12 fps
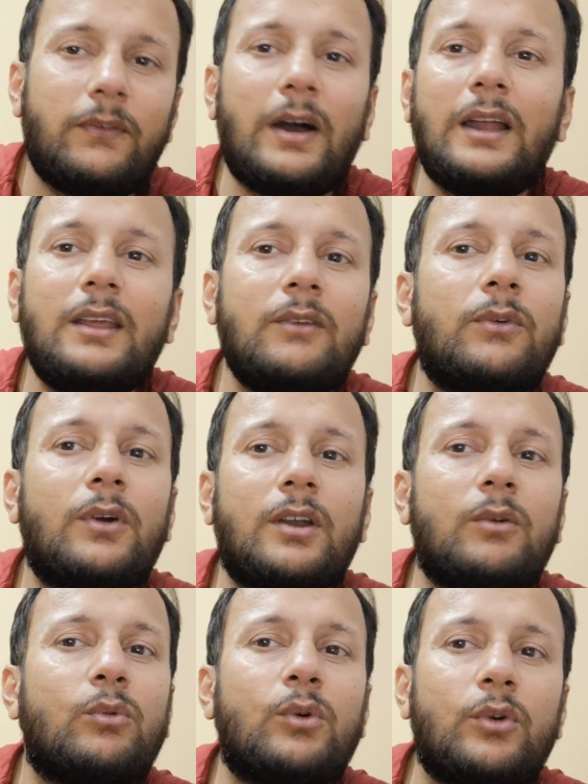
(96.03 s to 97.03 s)
filing for
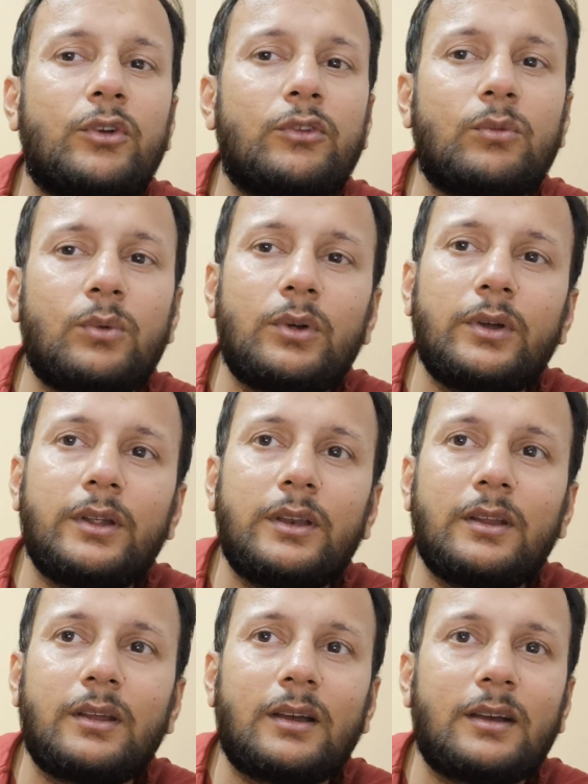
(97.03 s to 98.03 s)
divorce
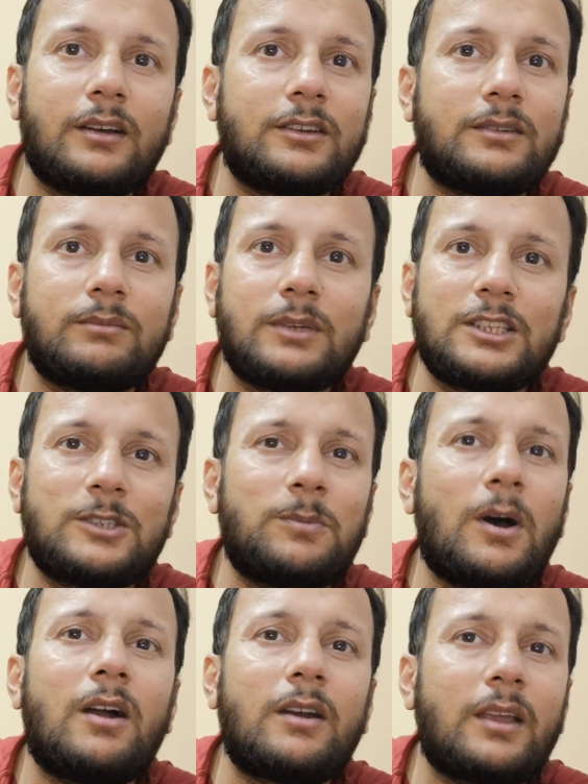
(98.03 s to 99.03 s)
would
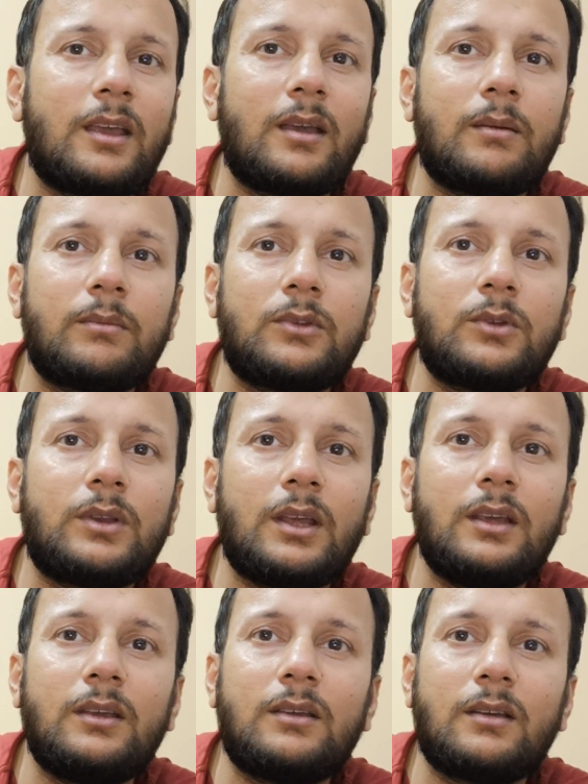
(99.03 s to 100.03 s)
spark him to
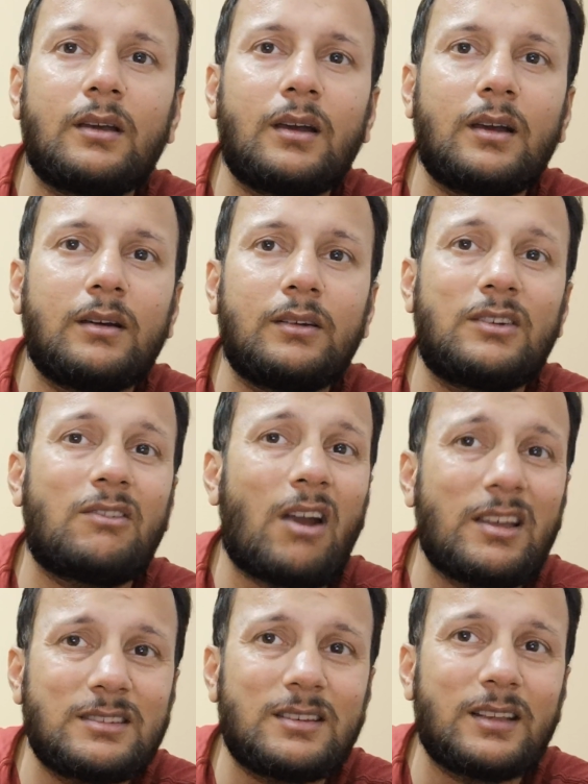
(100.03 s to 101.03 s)
take
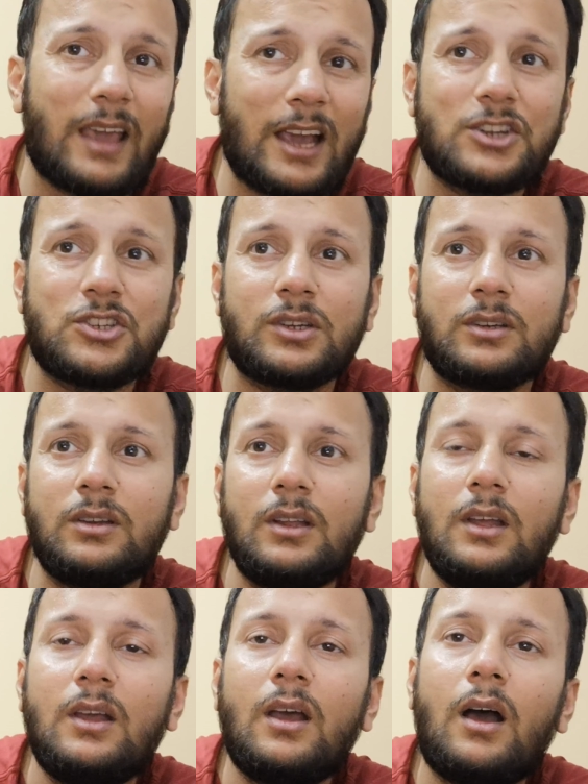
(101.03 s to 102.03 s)
drastic action
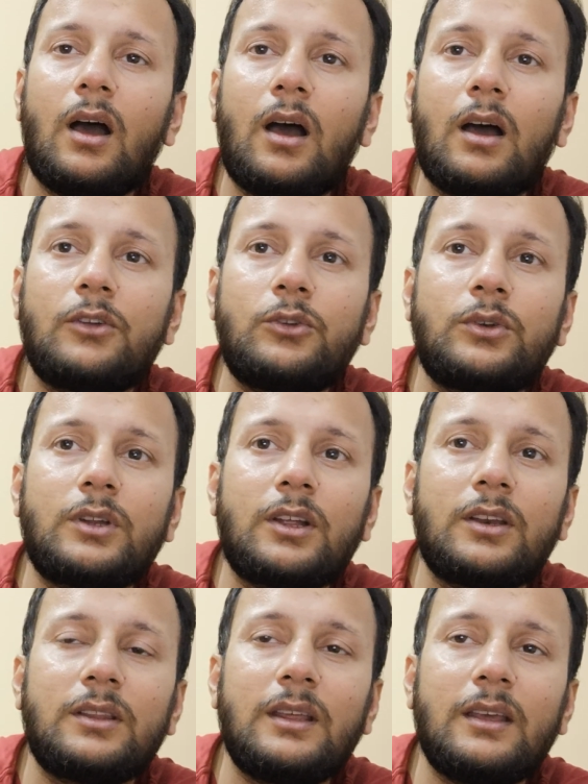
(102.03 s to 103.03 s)
to
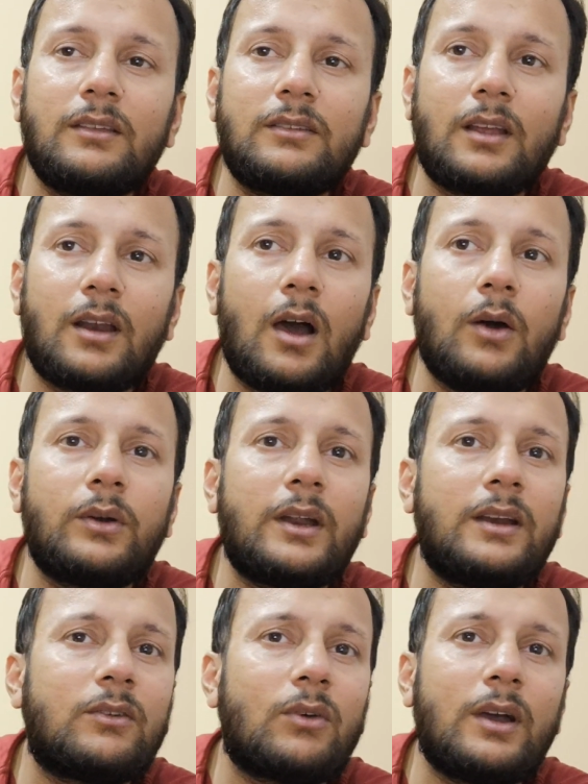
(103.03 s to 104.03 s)
turn things around
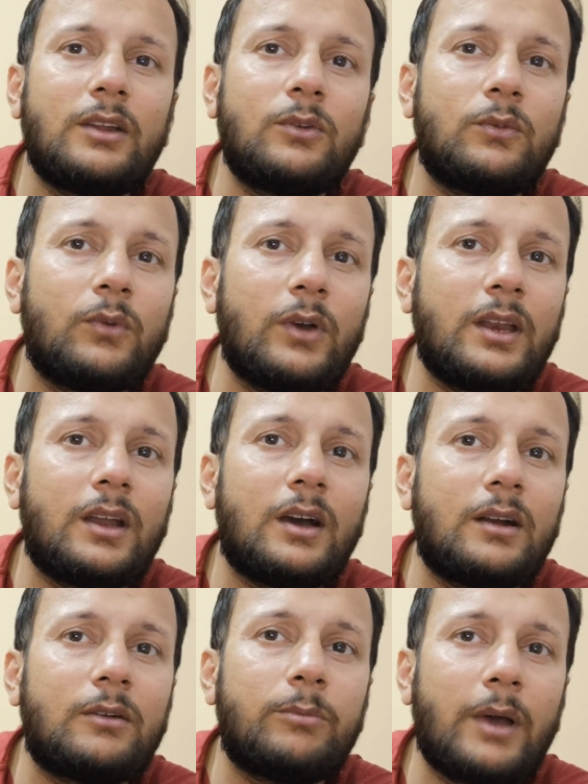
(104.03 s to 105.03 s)
and try to win
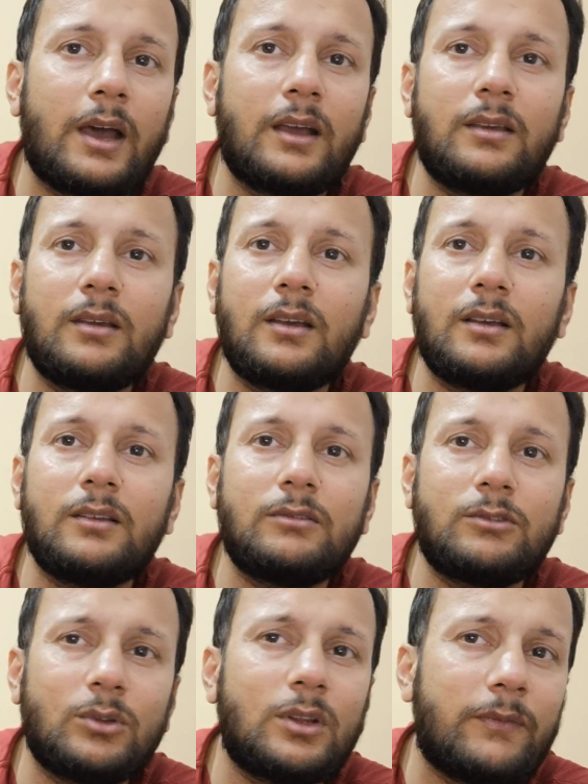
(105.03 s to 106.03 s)
her back.
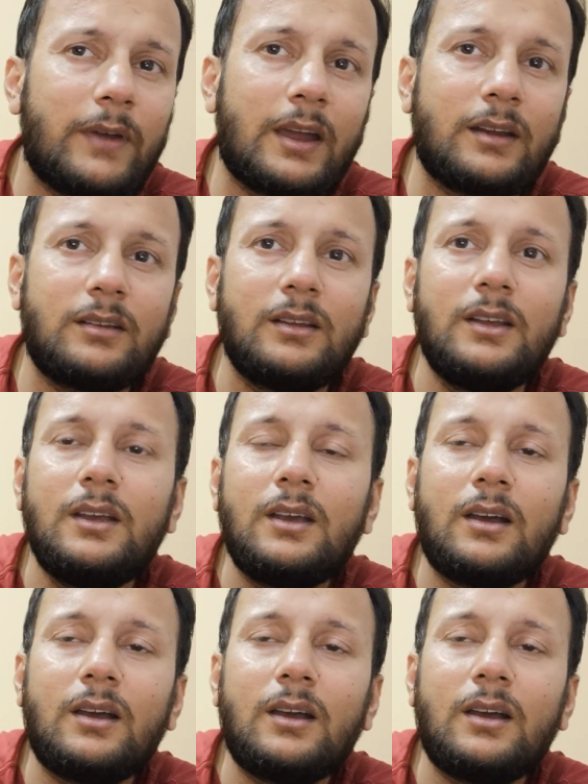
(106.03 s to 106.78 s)
So the fact